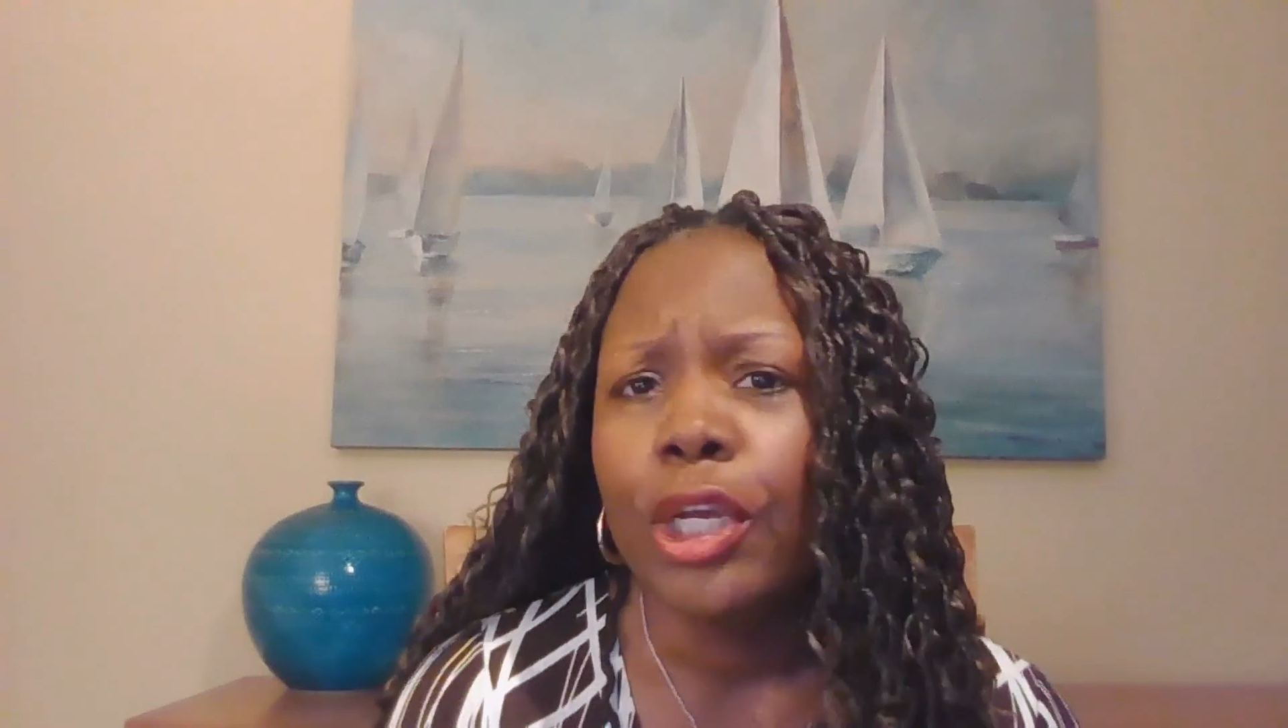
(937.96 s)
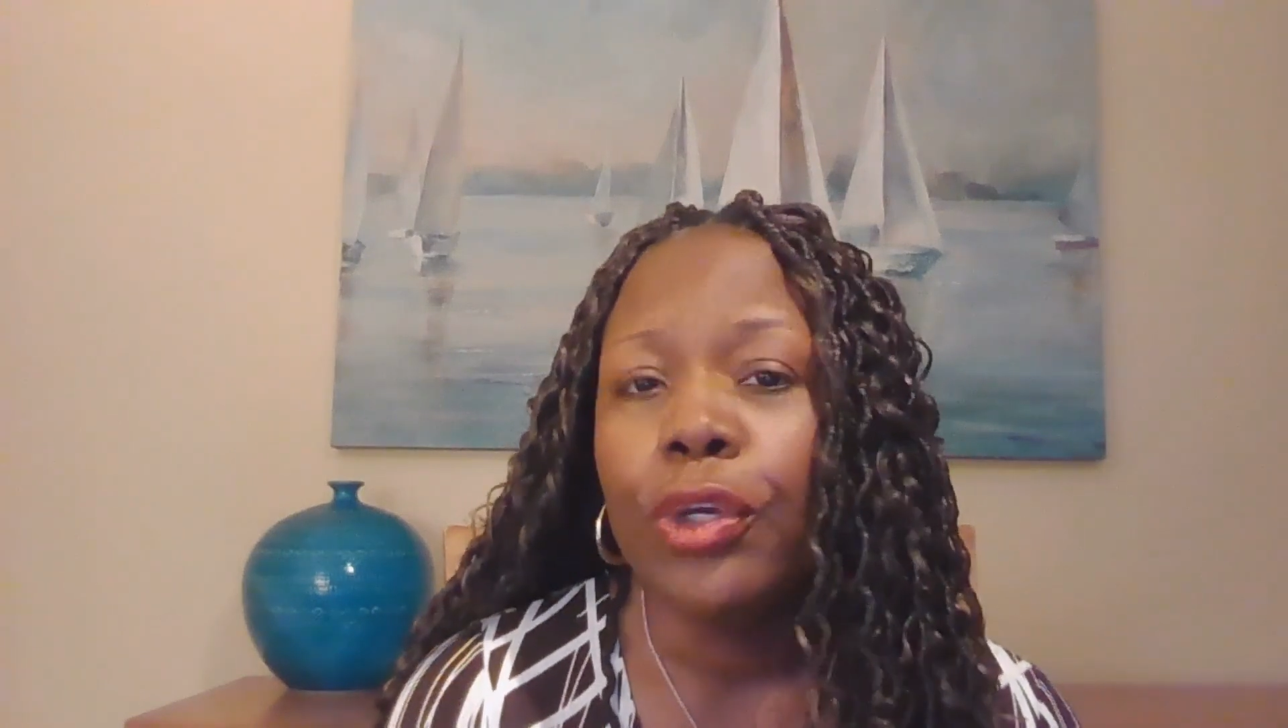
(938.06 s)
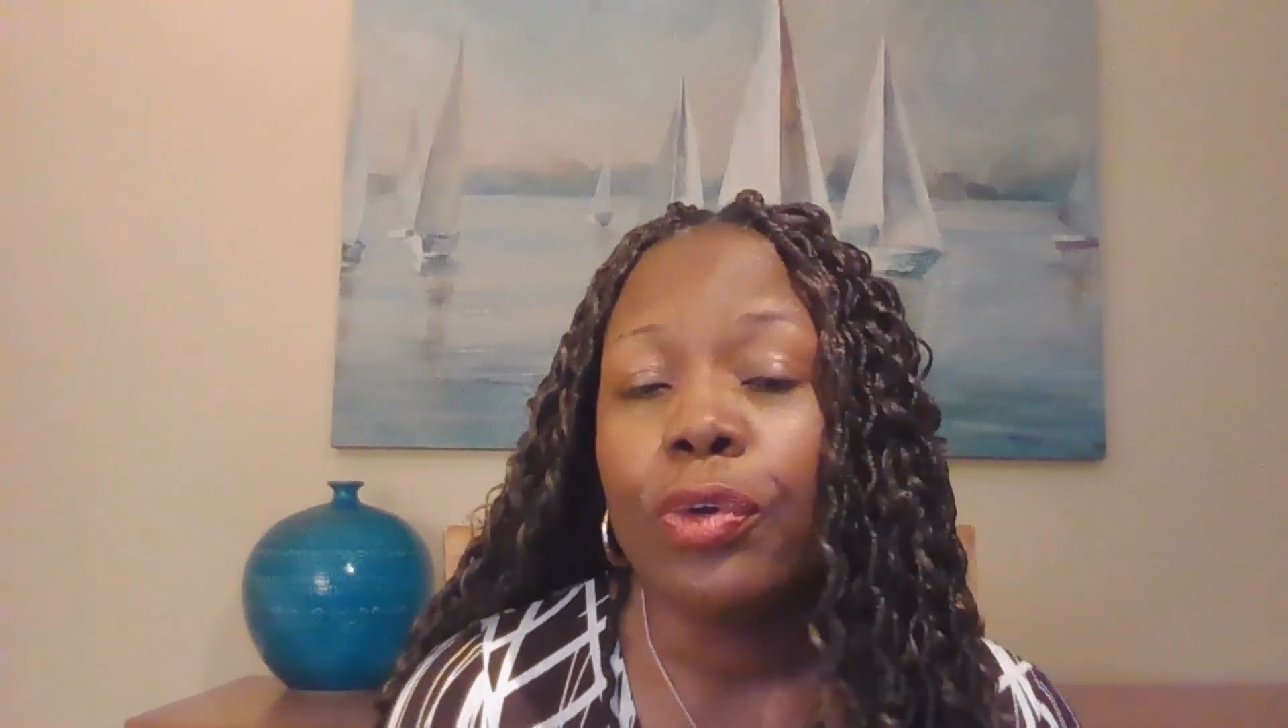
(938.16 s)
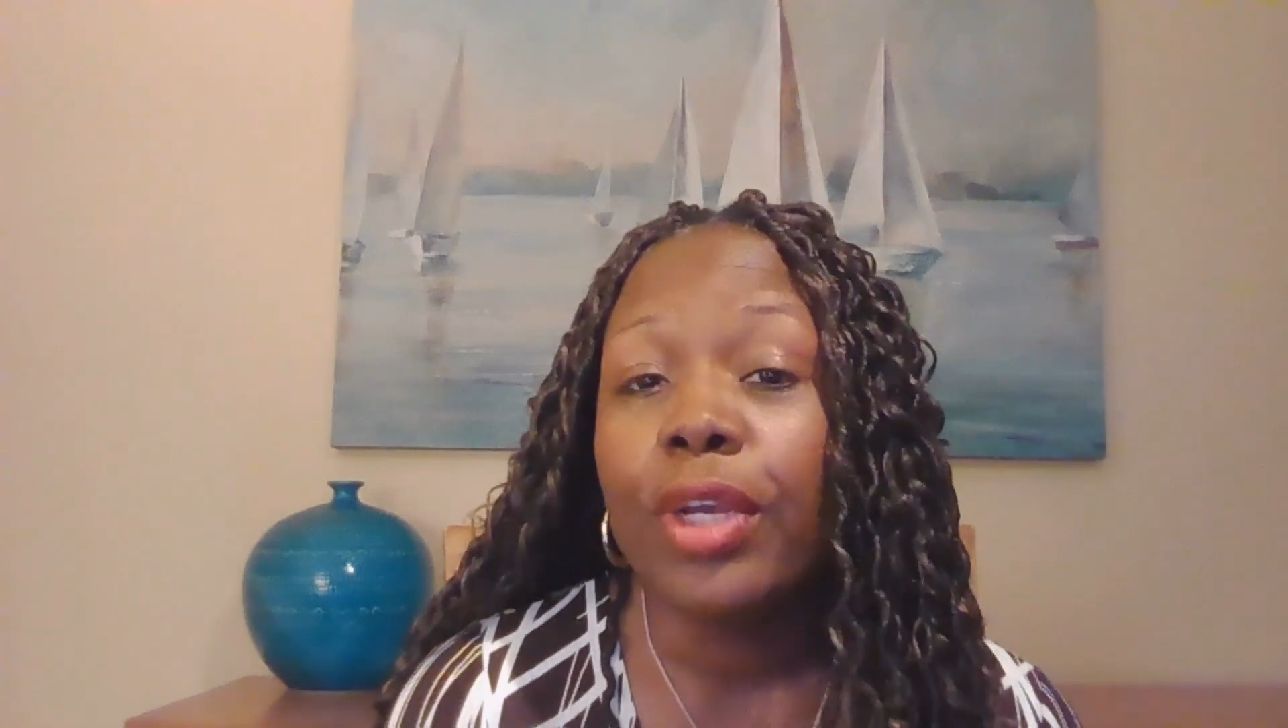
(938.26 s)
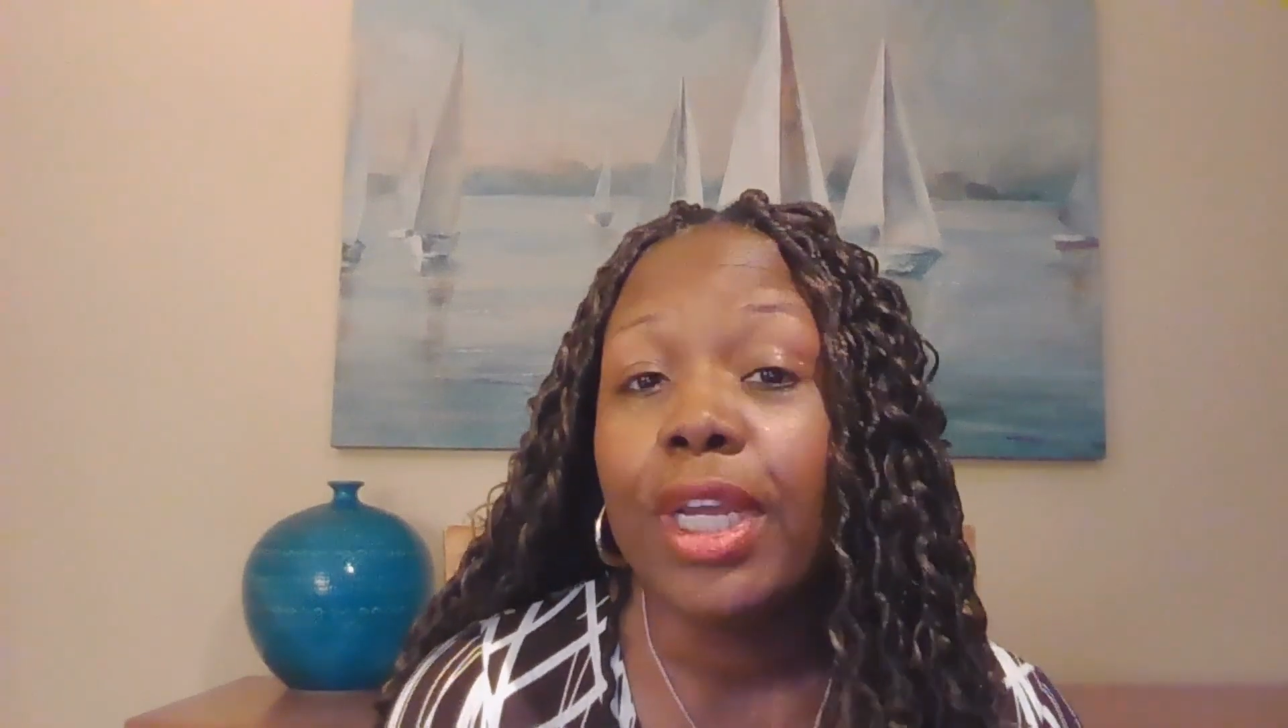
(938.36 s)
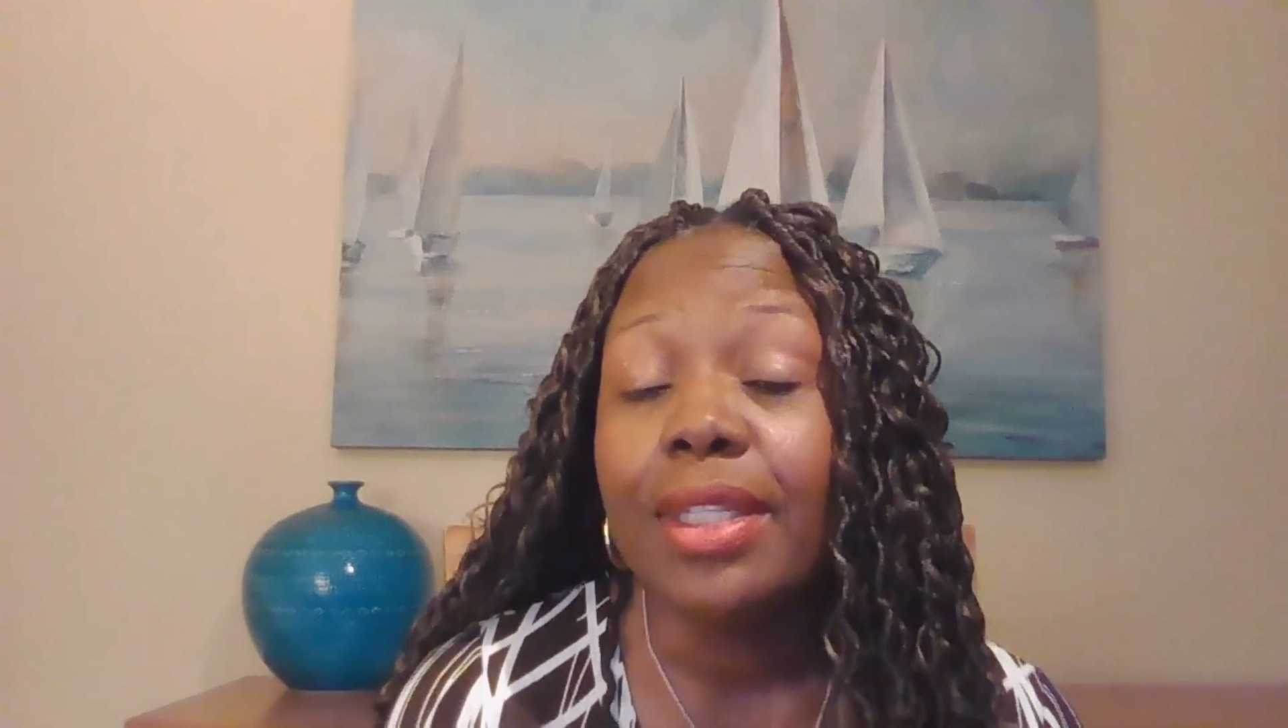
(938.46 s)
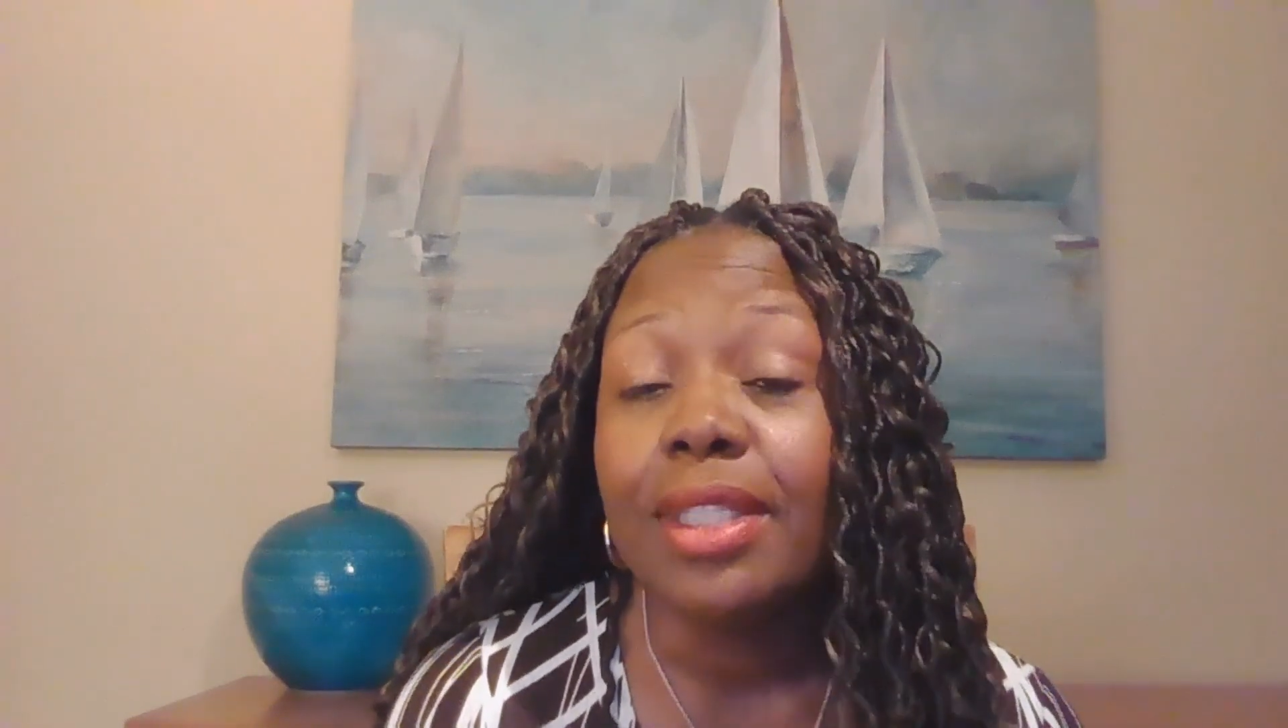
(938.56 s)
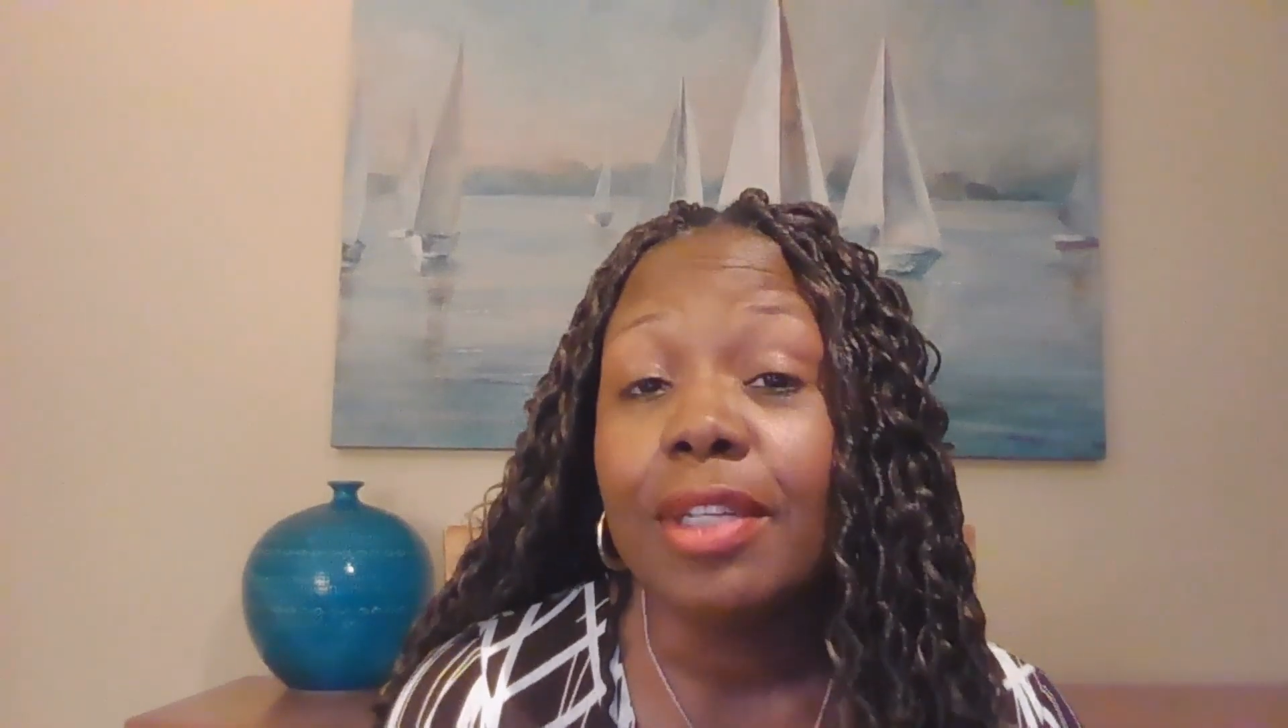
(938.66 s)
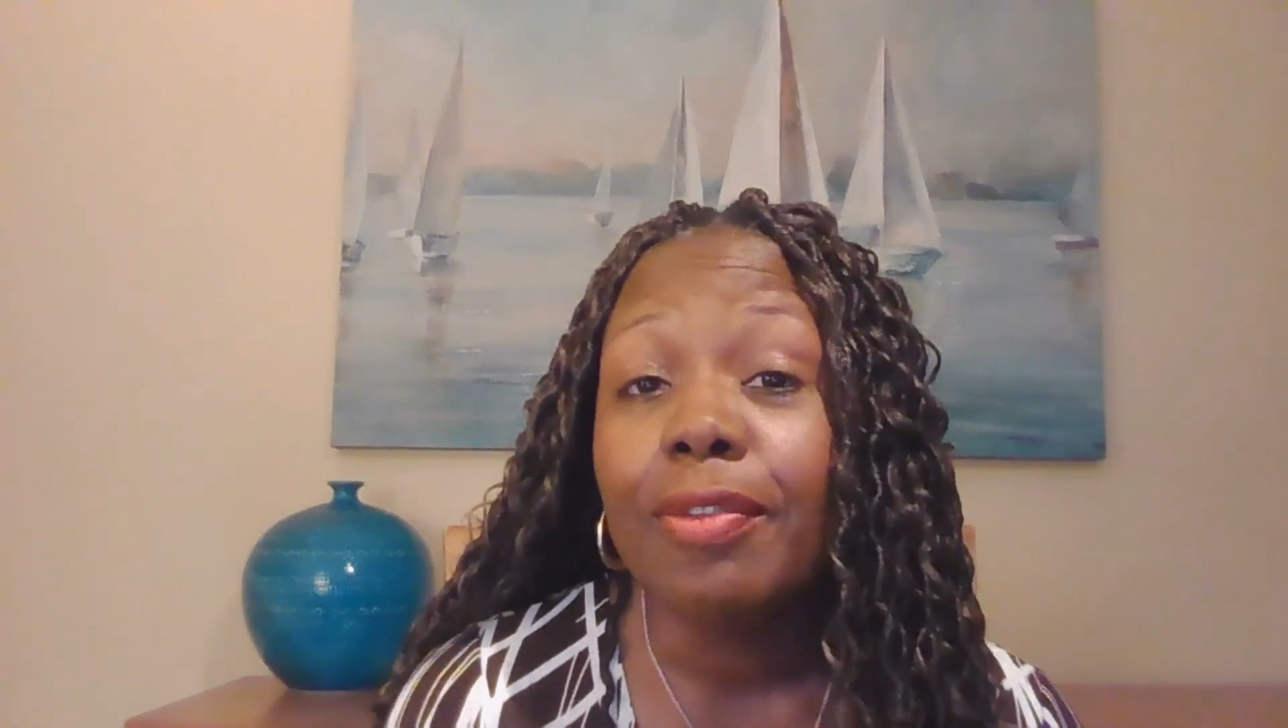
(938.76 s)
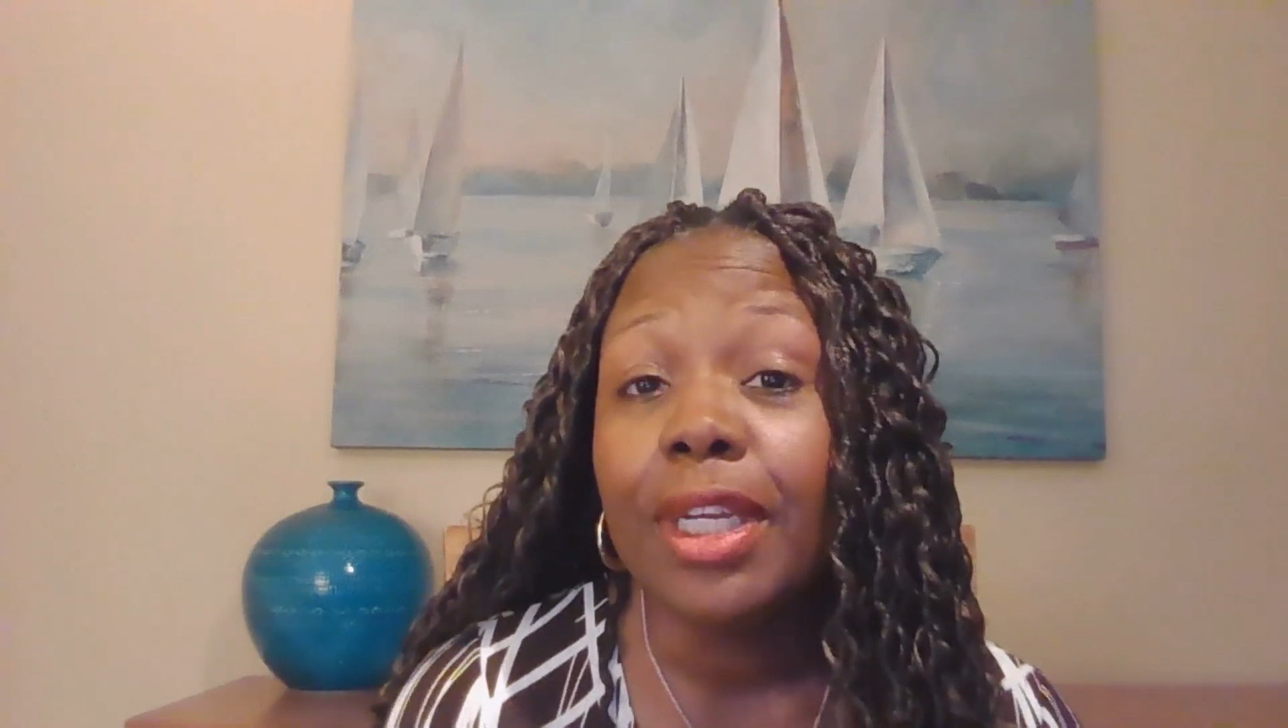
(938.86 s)
your
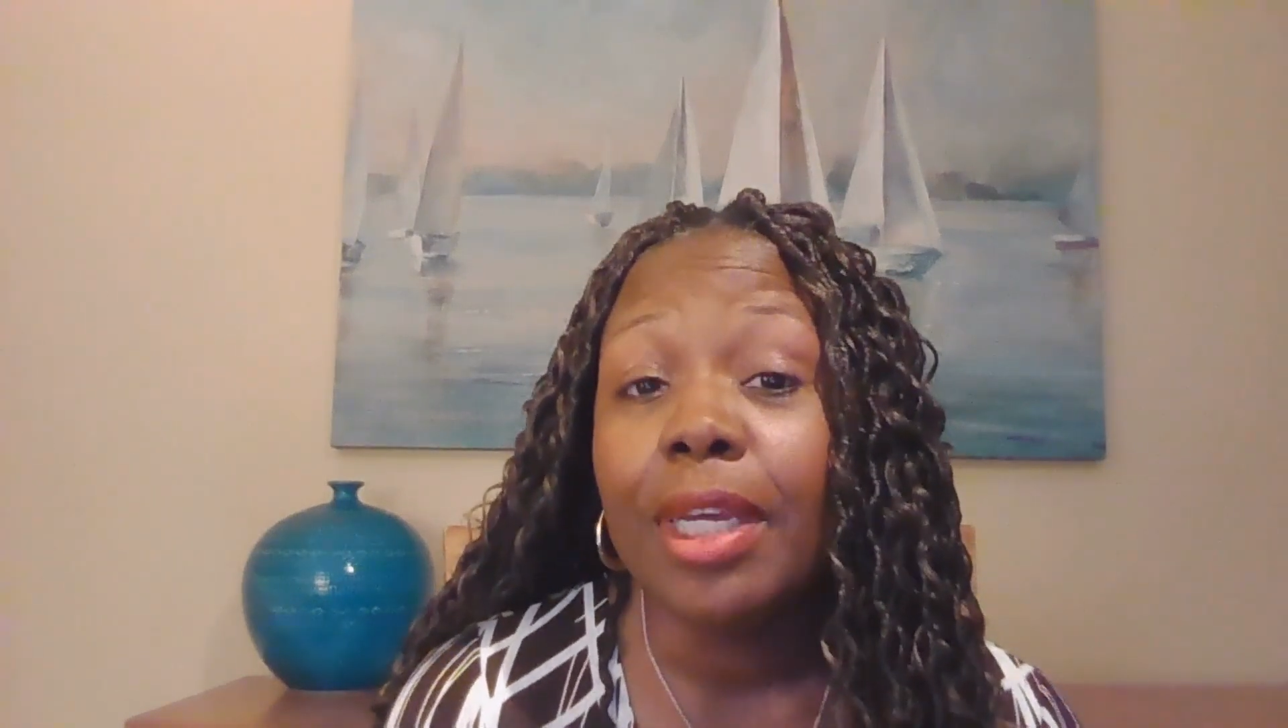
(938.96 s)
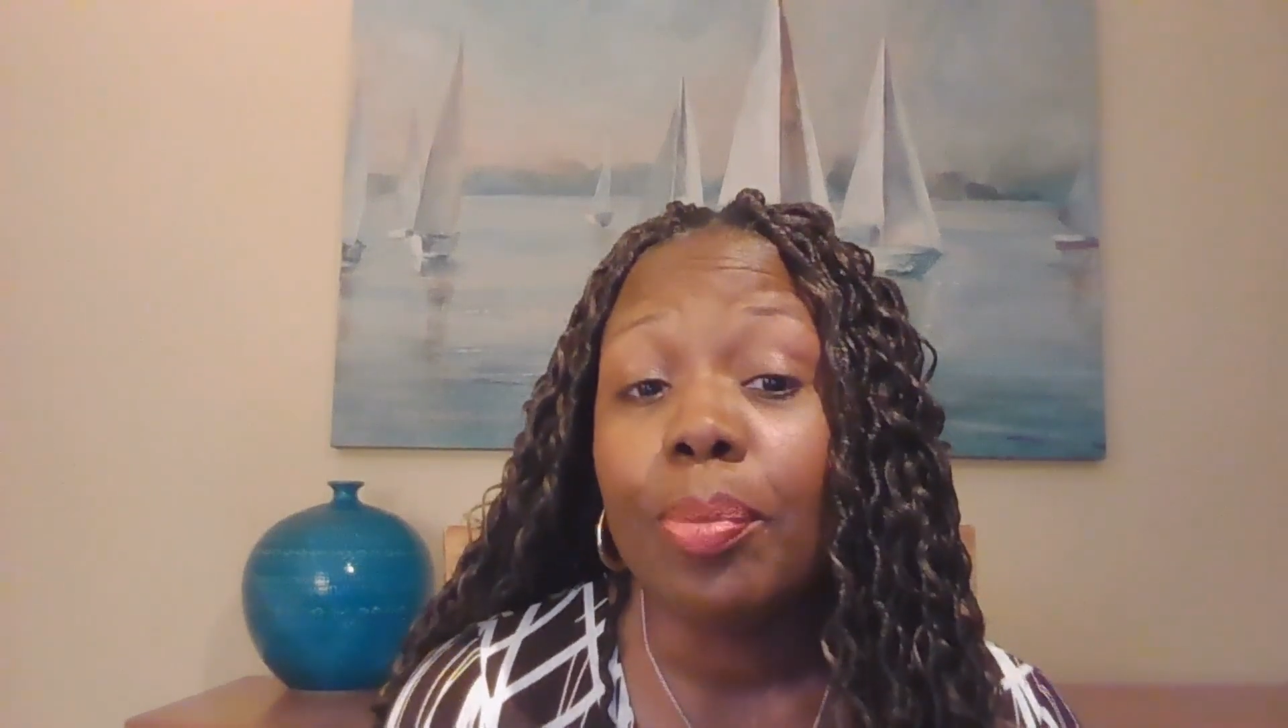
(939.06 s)
creativity